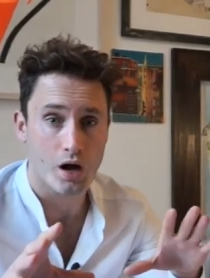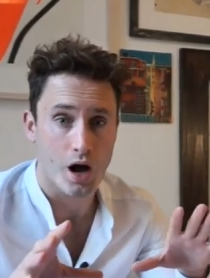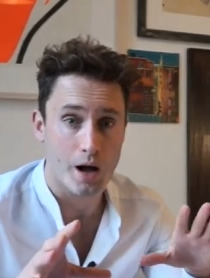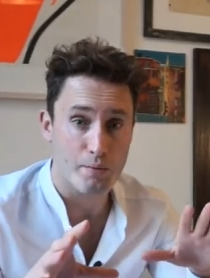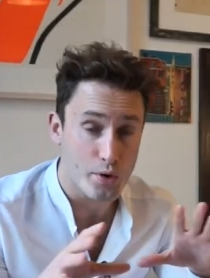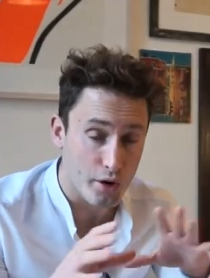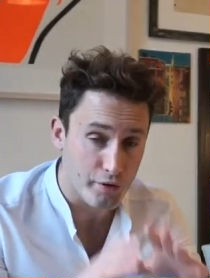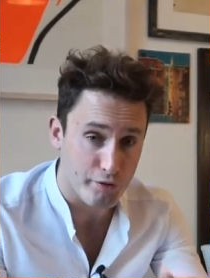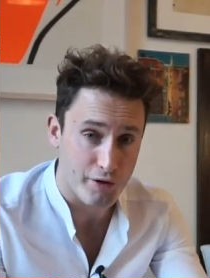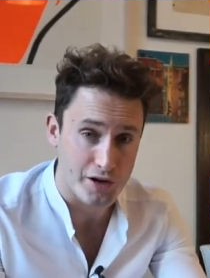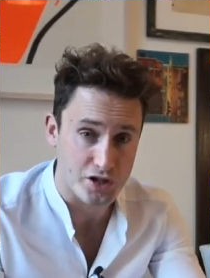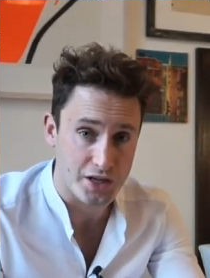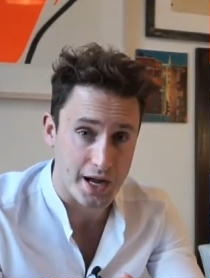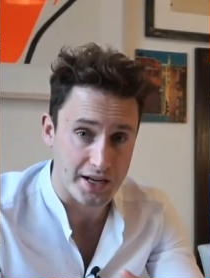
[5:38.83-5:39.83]
I'm not a
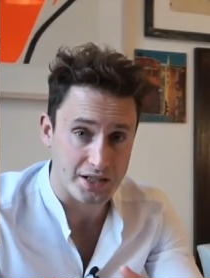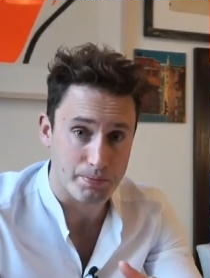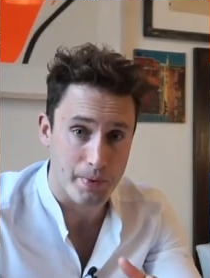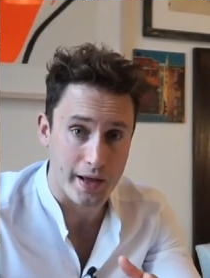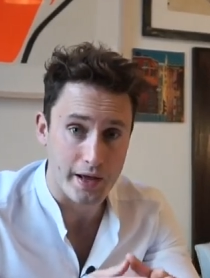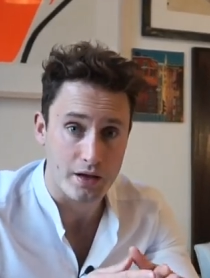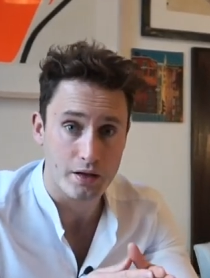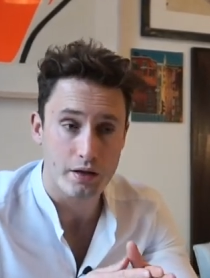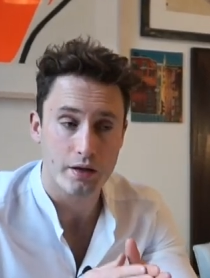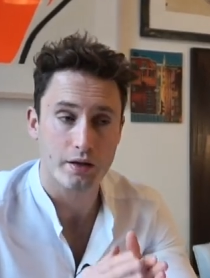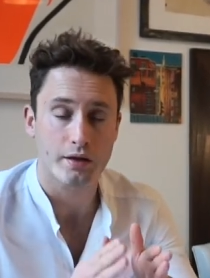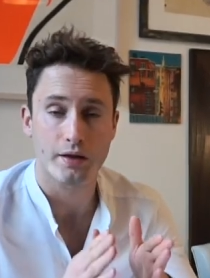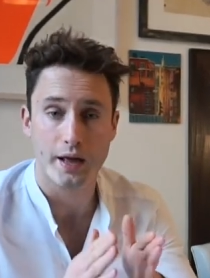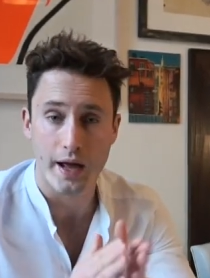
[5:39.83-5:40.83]
French taxpayer,
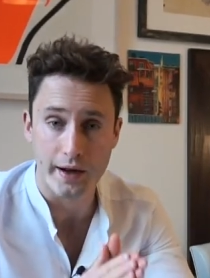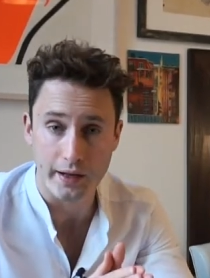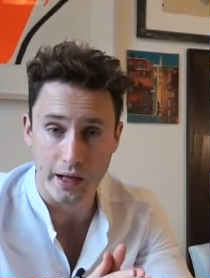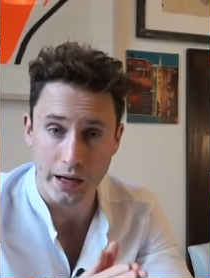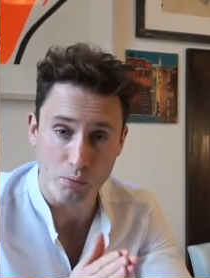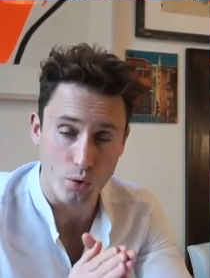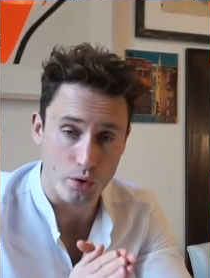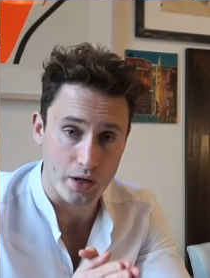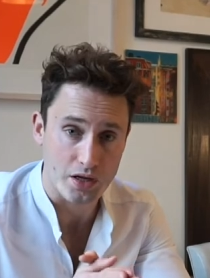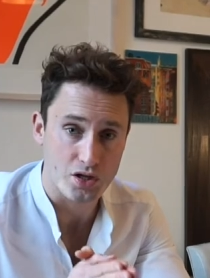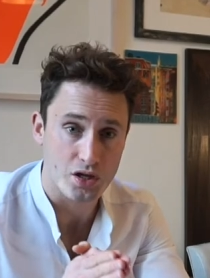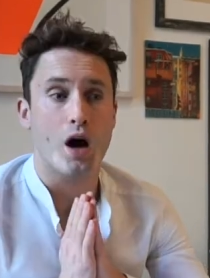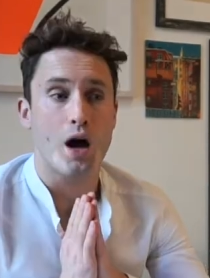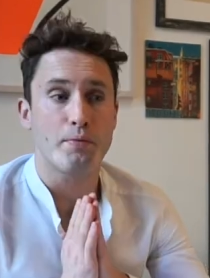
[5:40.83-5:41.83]
can I get a
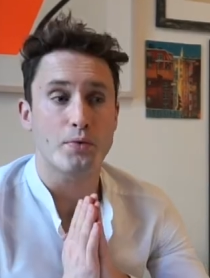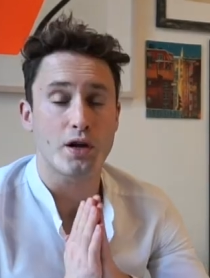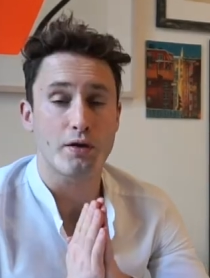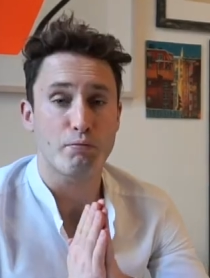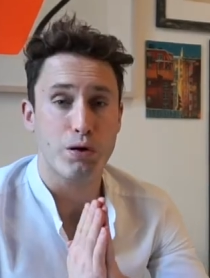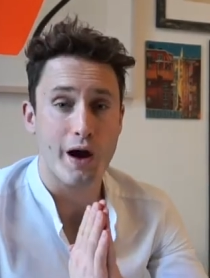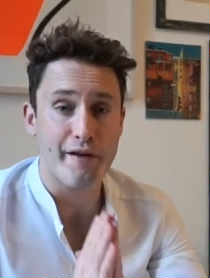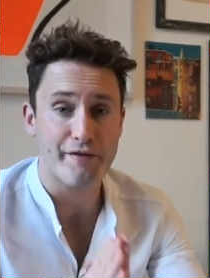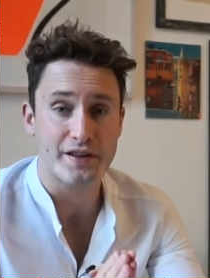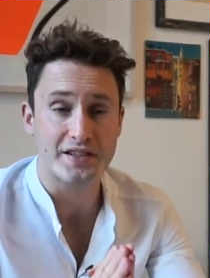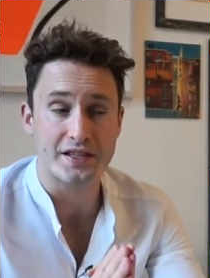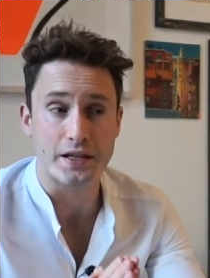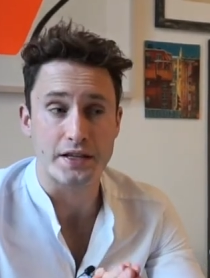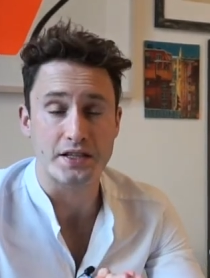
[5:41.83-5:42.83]
mortgage? I'm going to
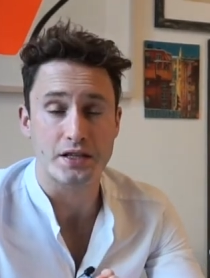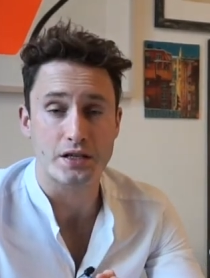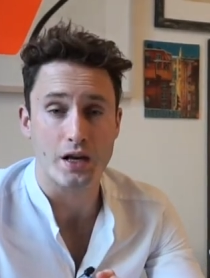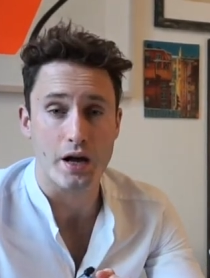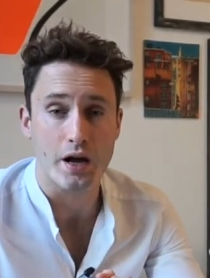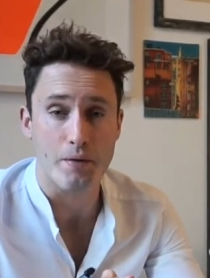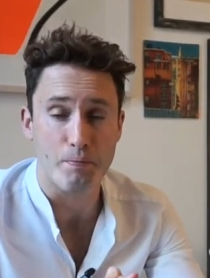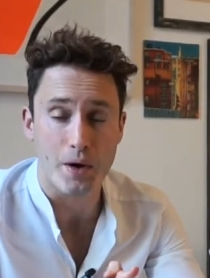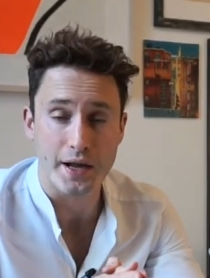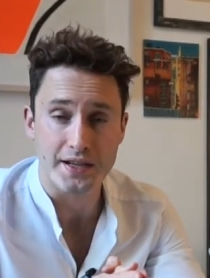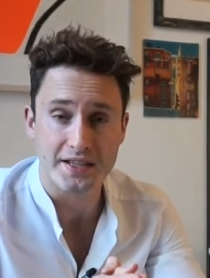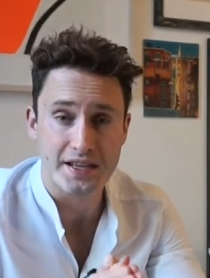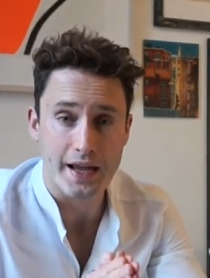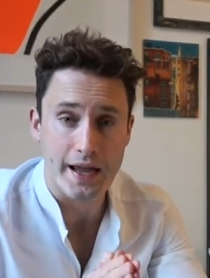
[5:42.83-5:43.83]
preface this uh, by
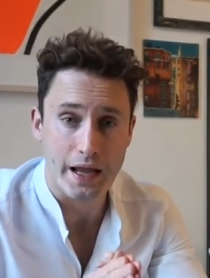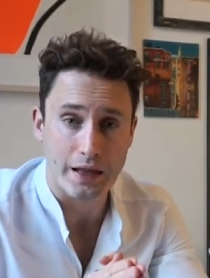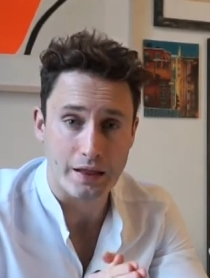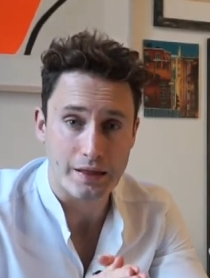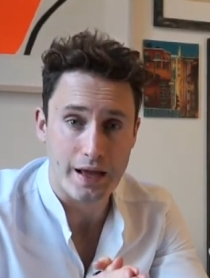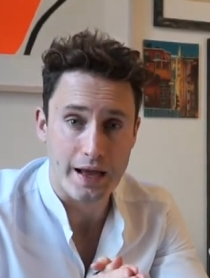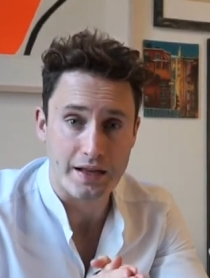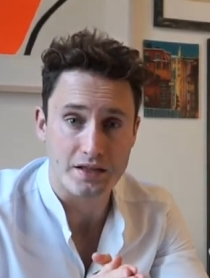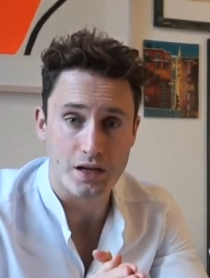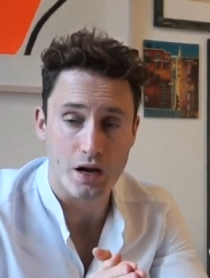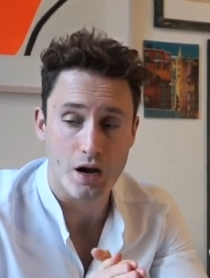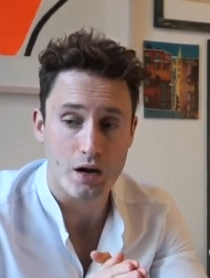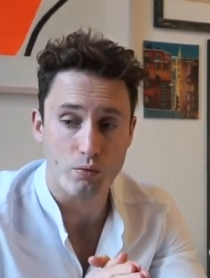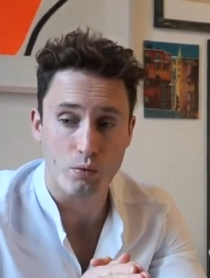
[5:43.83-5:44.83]
saying that
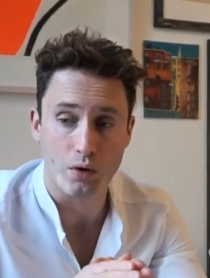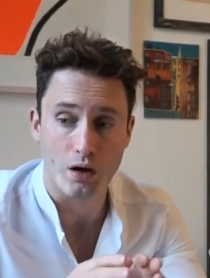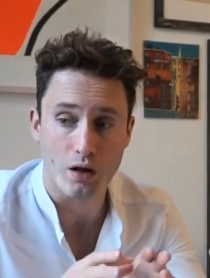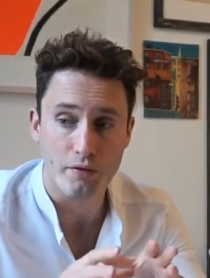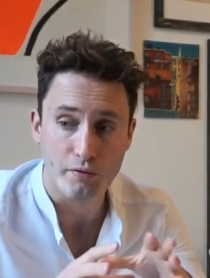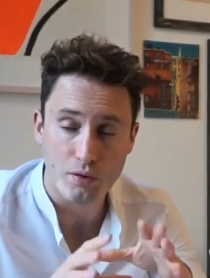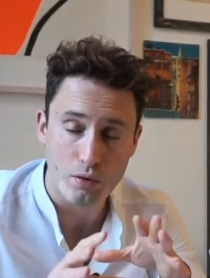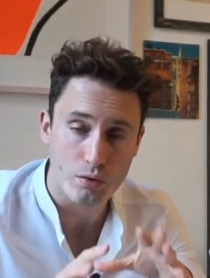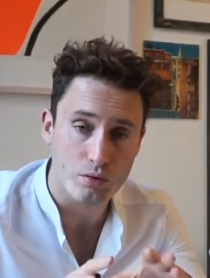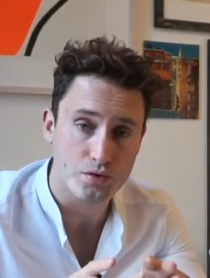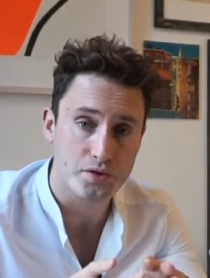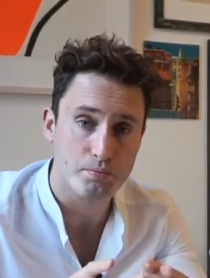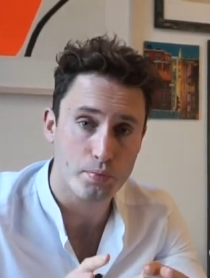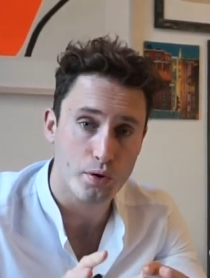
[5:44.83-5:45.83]
I will, of
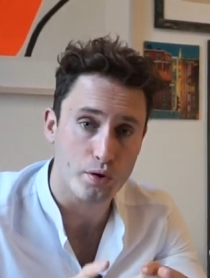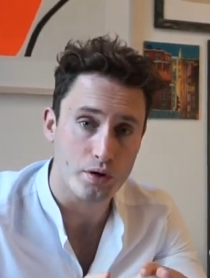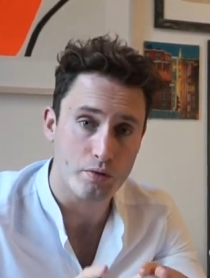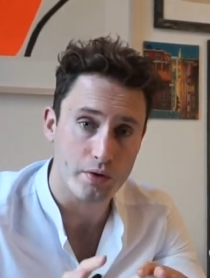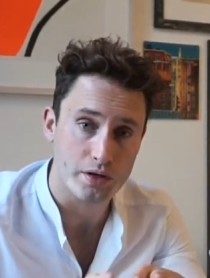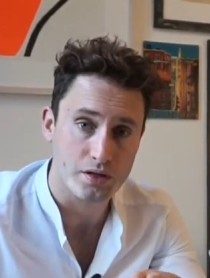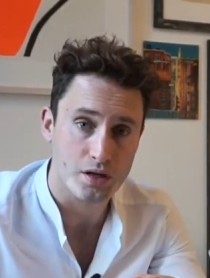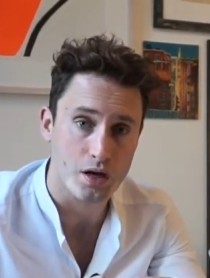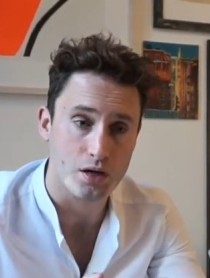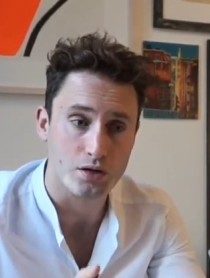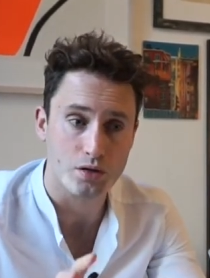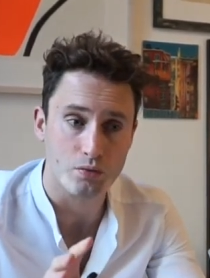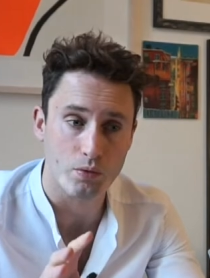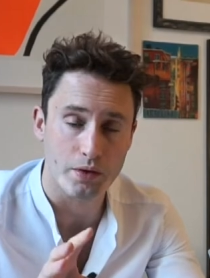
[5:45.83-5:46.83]
course, put you in
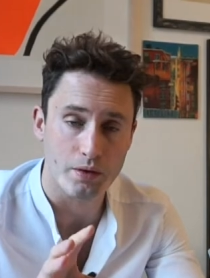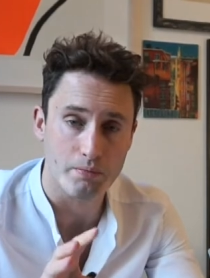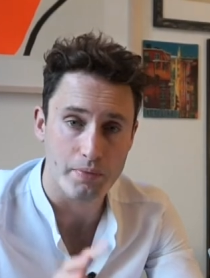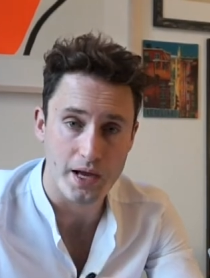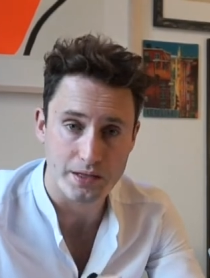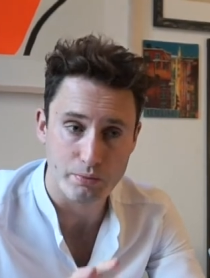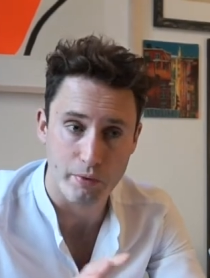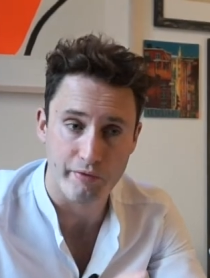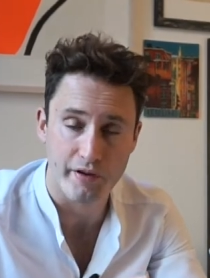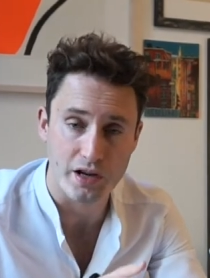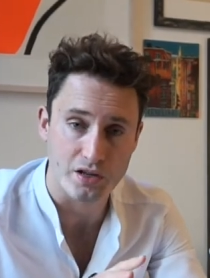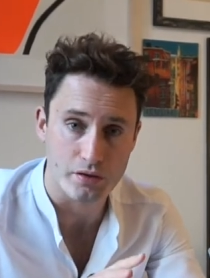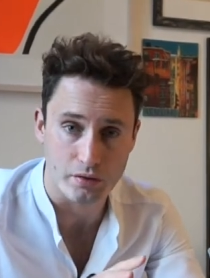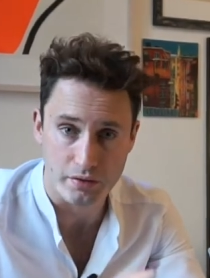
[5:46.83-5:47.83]
touch with the best
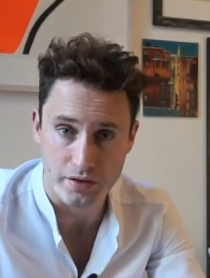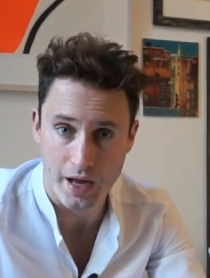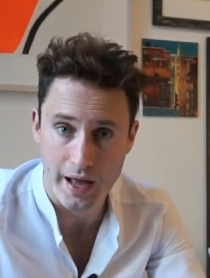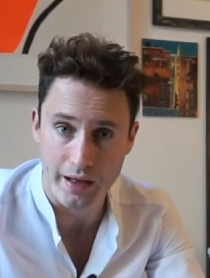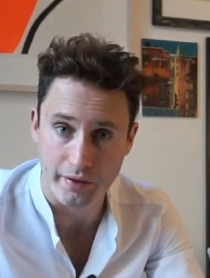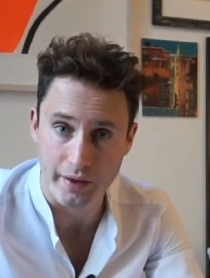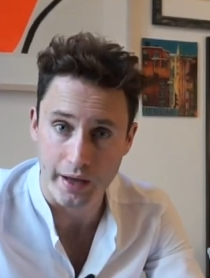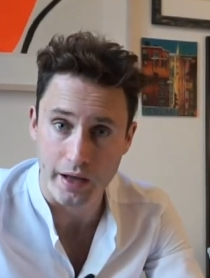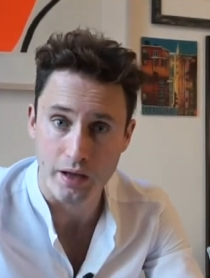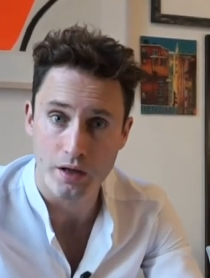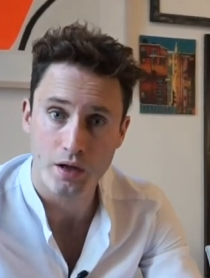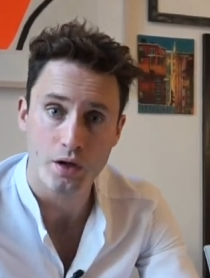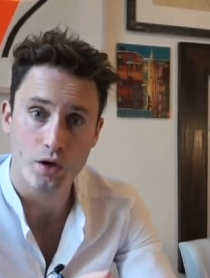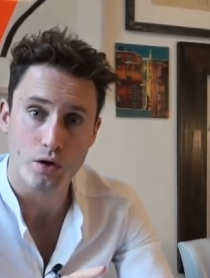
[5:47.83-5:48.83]
professionals out there
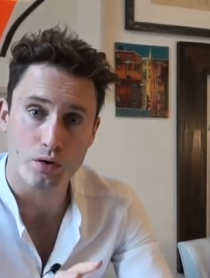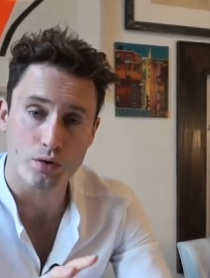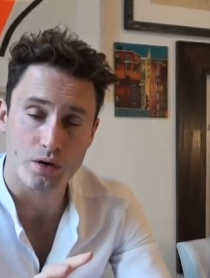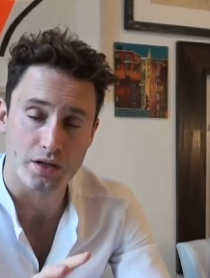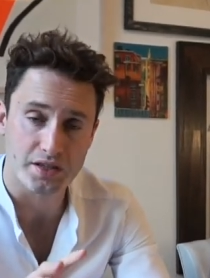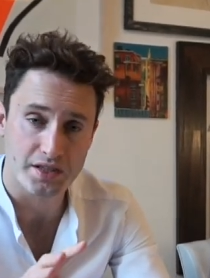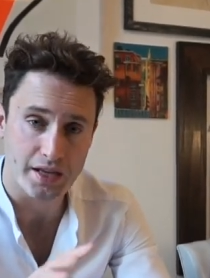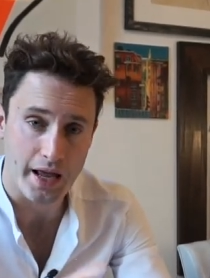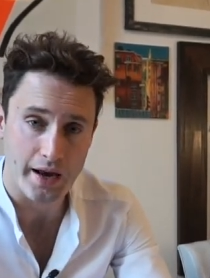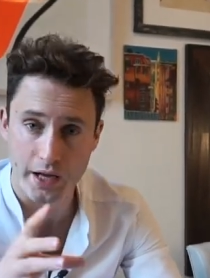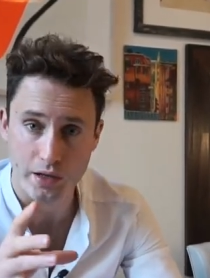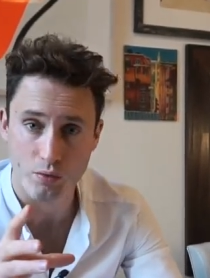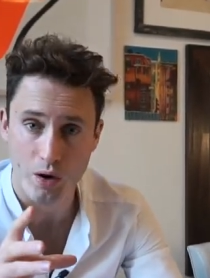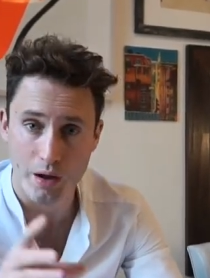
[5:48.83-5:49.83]
who can set
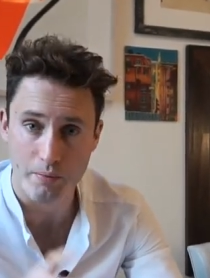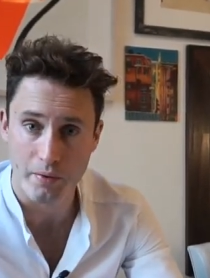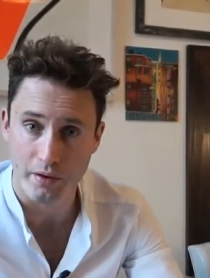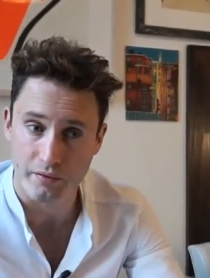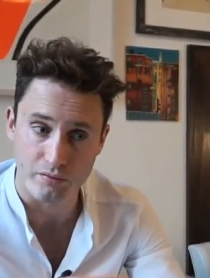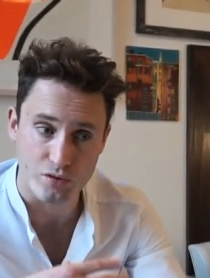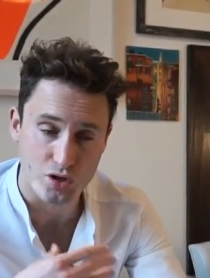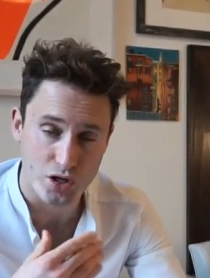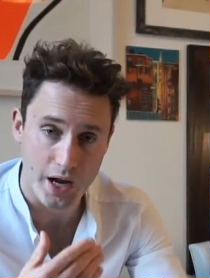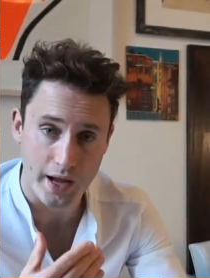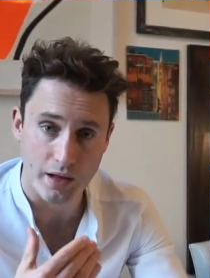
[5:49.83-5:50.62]
you up and check